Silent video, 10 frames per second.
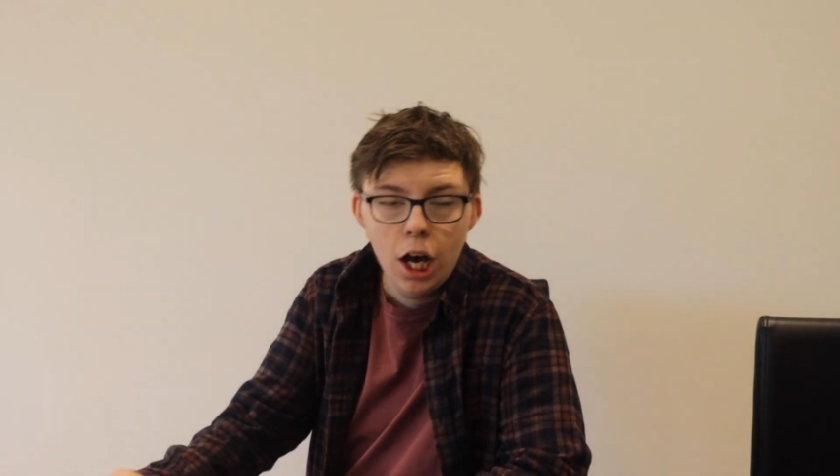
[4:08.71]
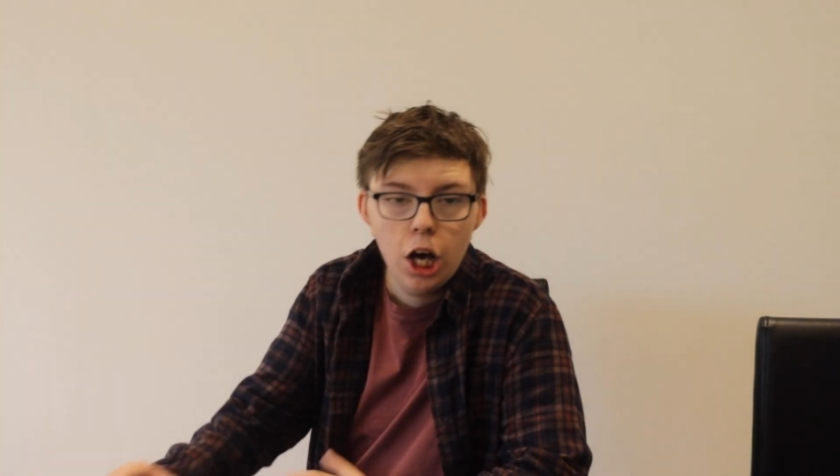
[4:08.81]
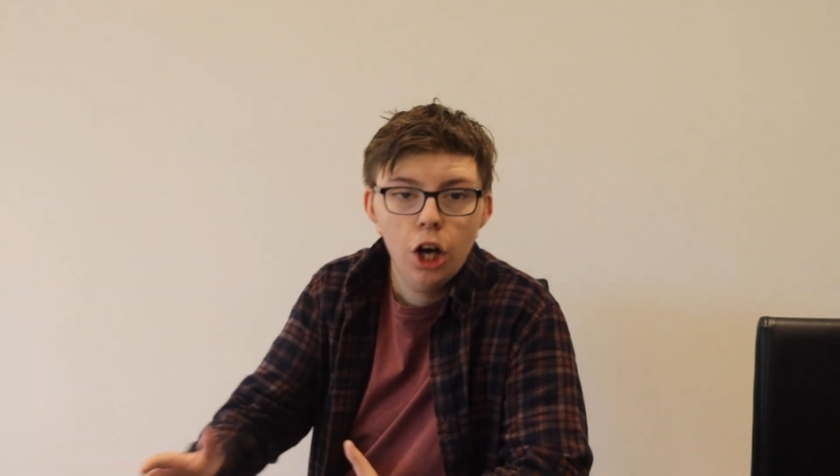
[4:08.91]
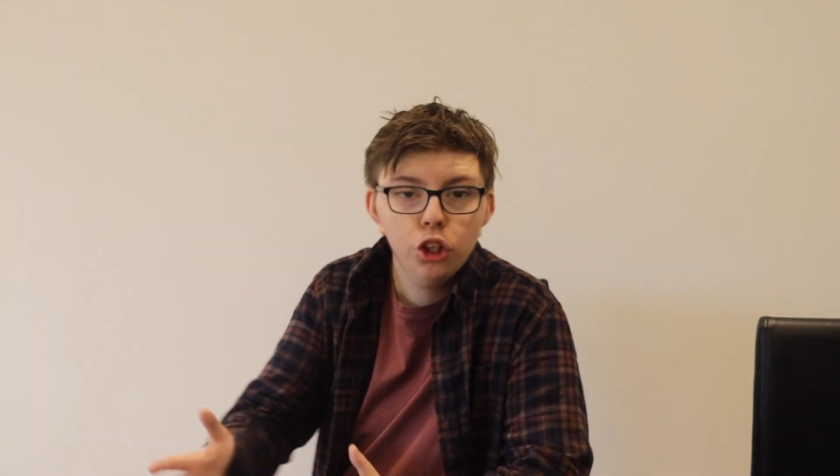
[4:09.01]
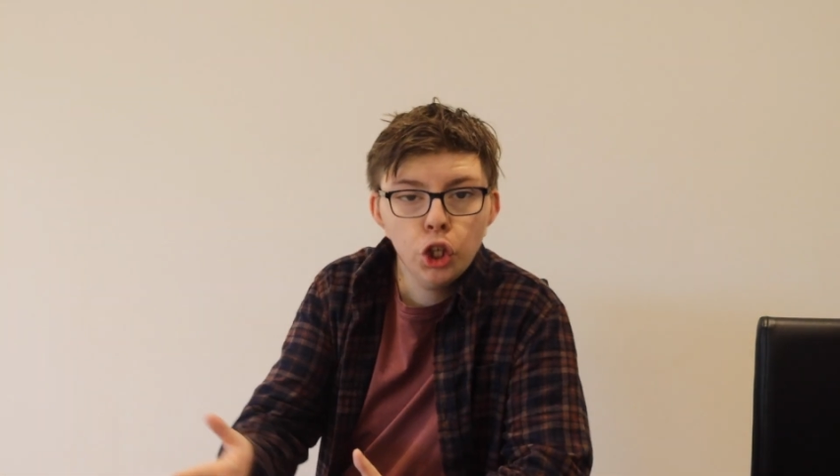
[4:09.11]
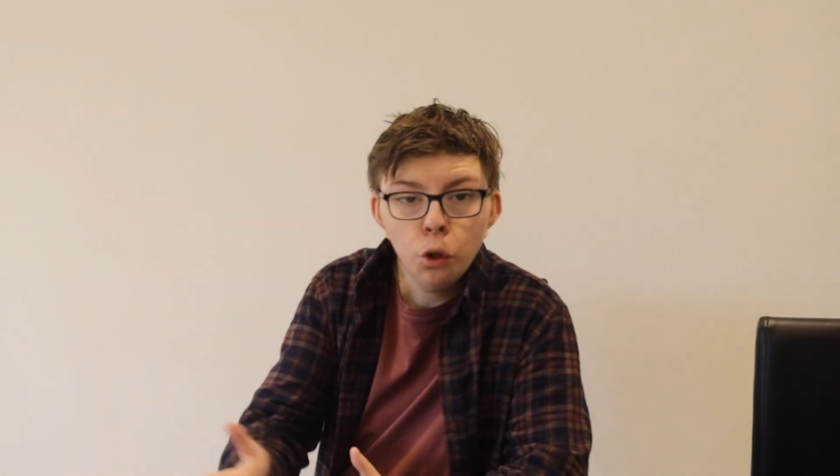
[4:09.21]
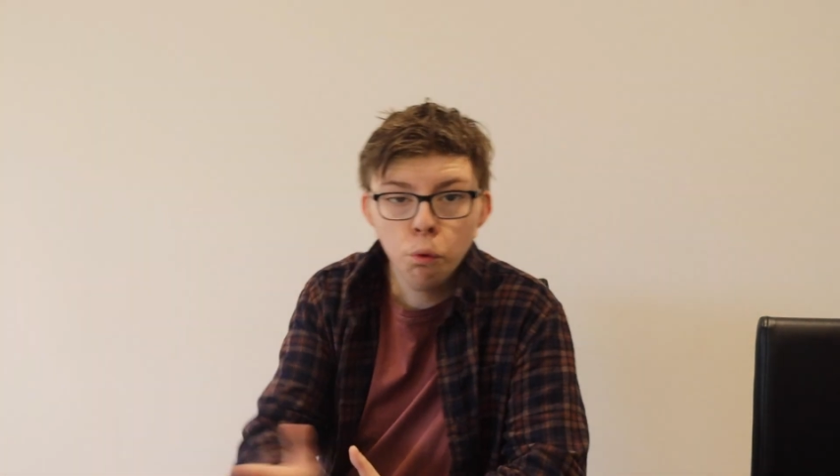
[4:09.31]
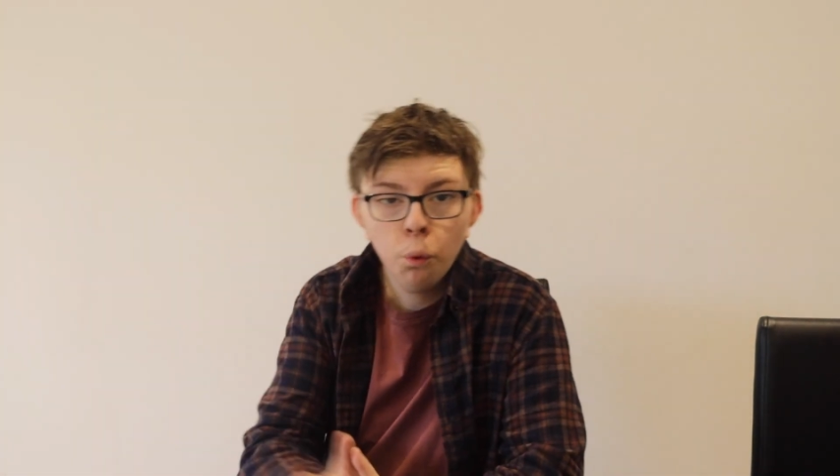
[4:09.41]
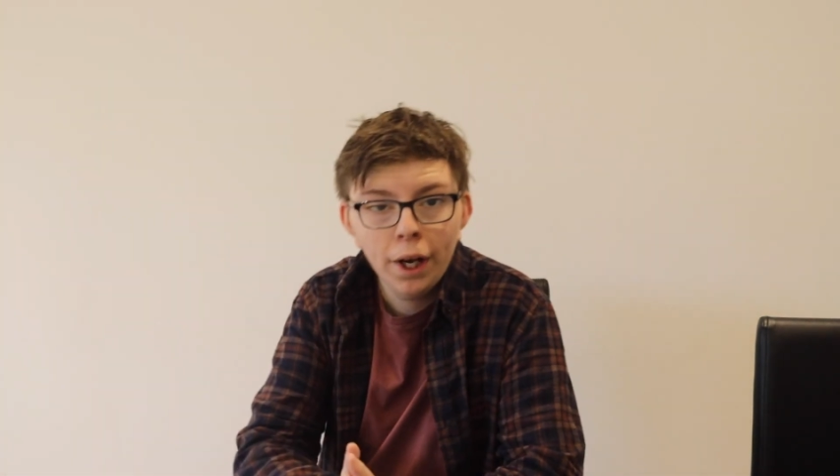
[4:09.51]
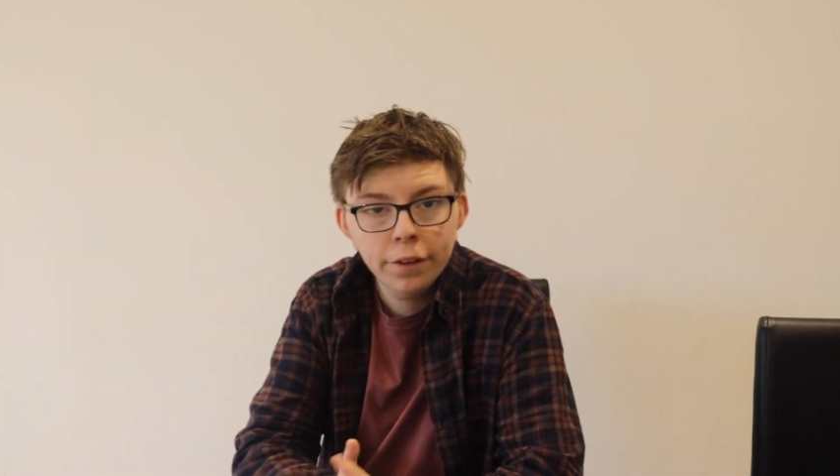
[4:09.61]

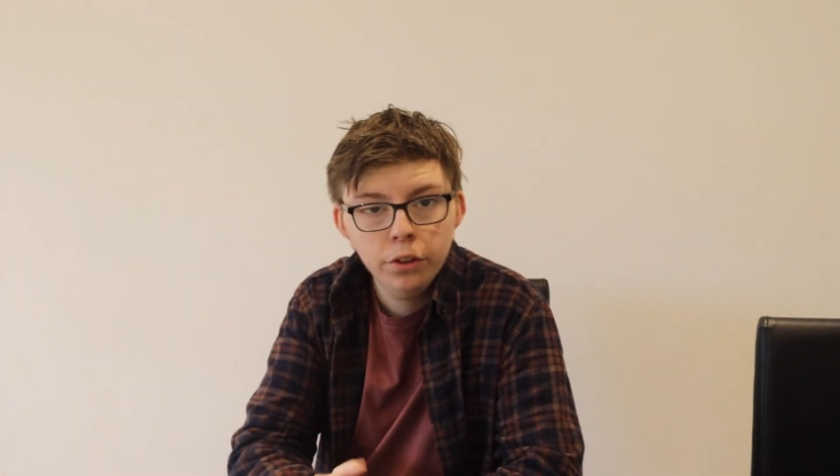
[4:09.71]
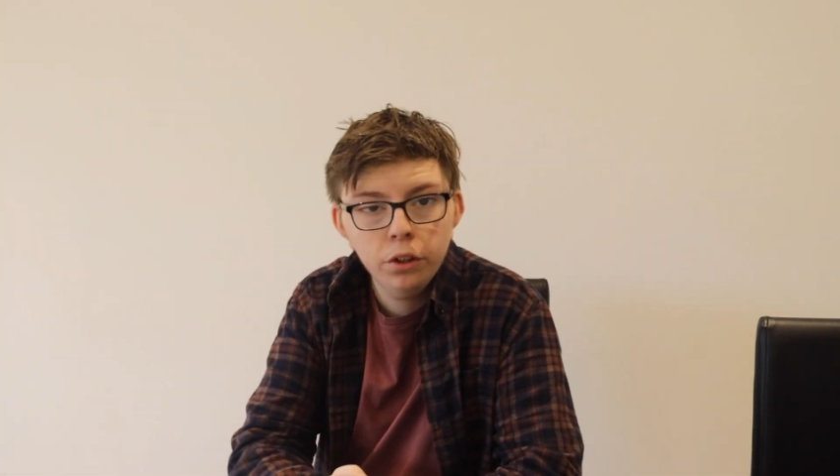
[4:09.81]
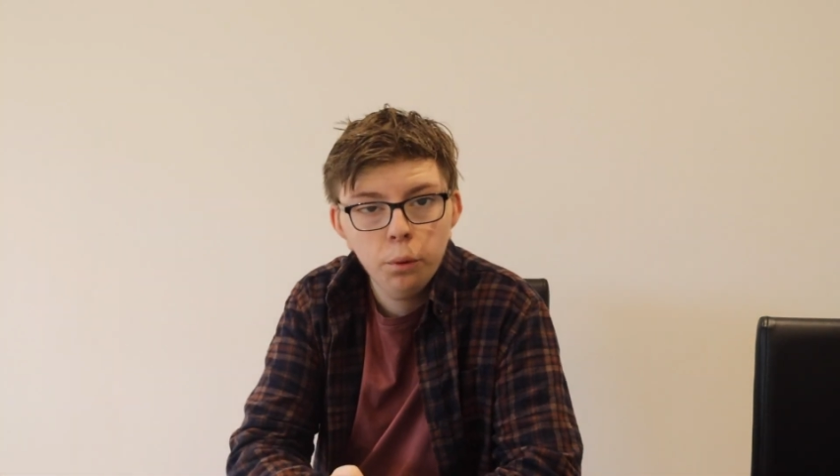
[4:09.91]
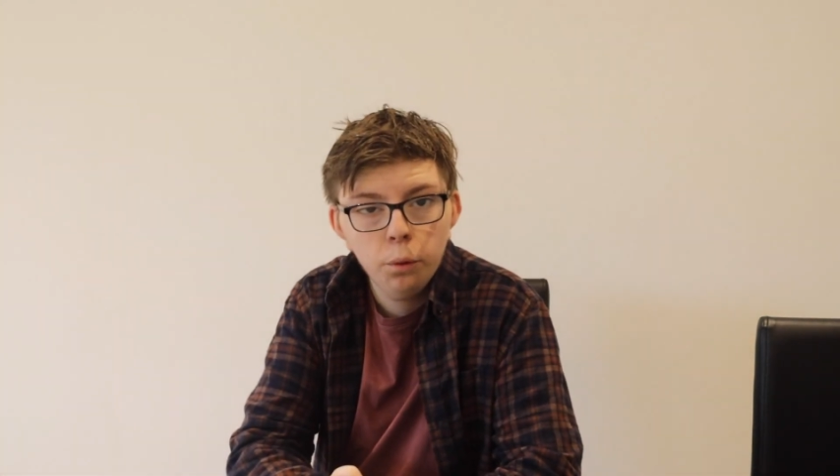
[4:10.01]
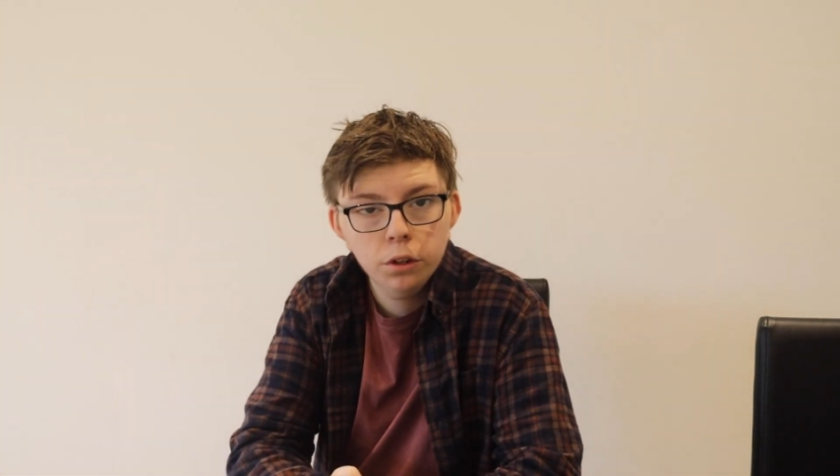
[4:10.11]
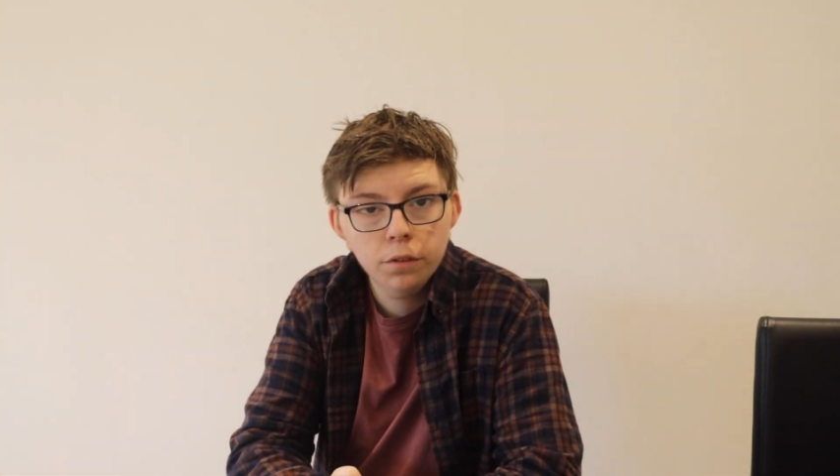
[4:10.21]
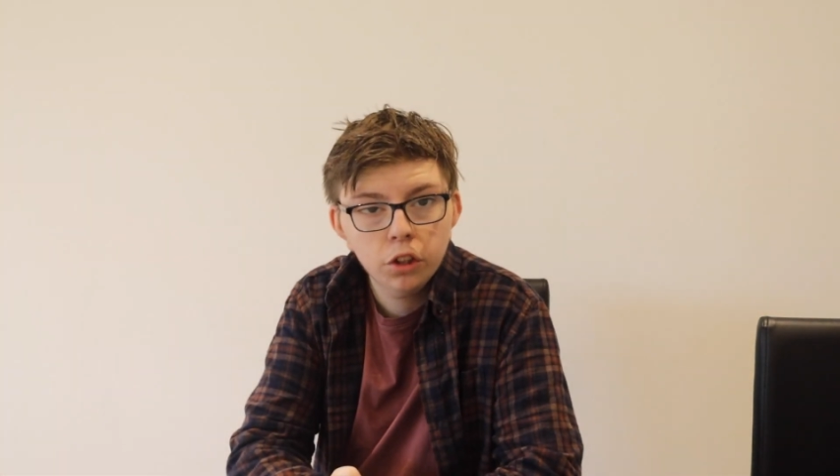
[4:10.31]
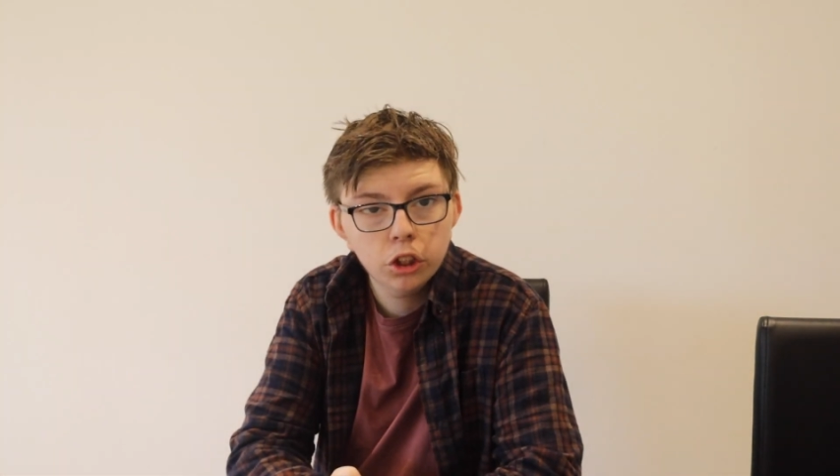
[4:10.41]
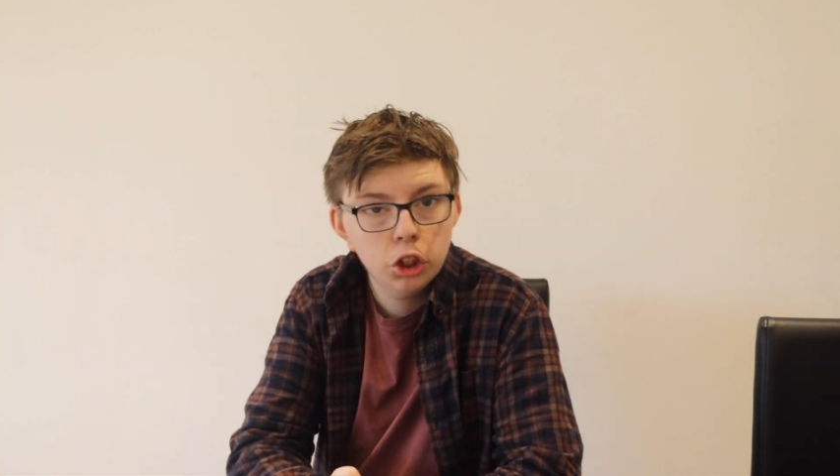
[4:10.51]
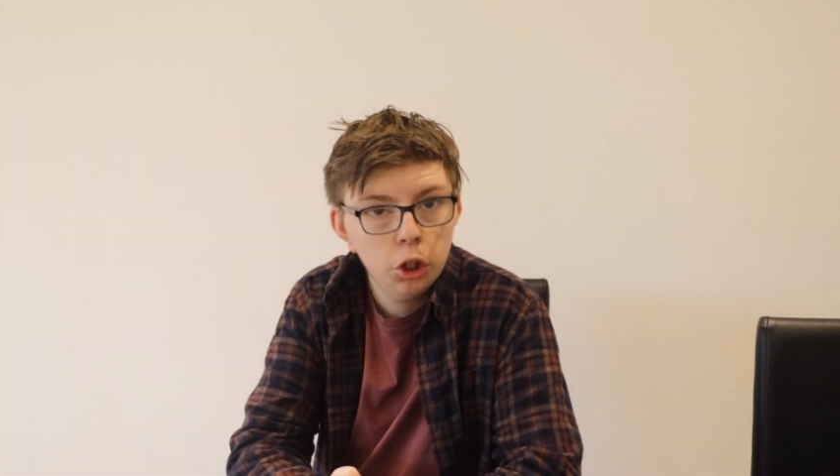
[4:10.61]
News-wise in the world of
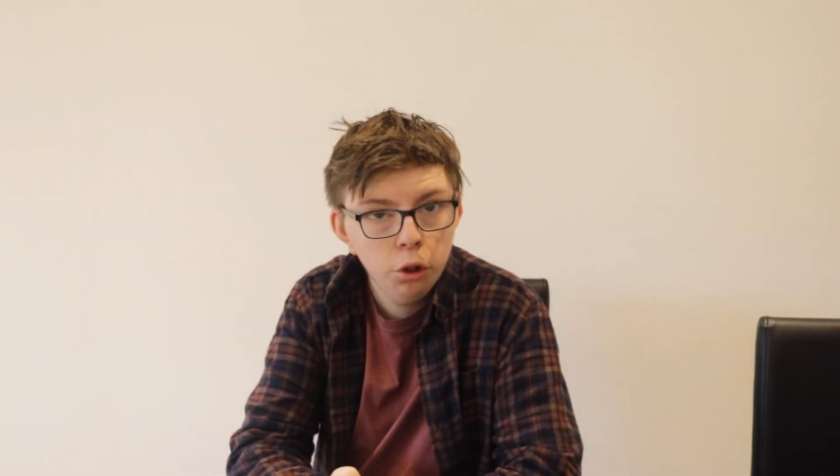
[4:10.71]
Doctor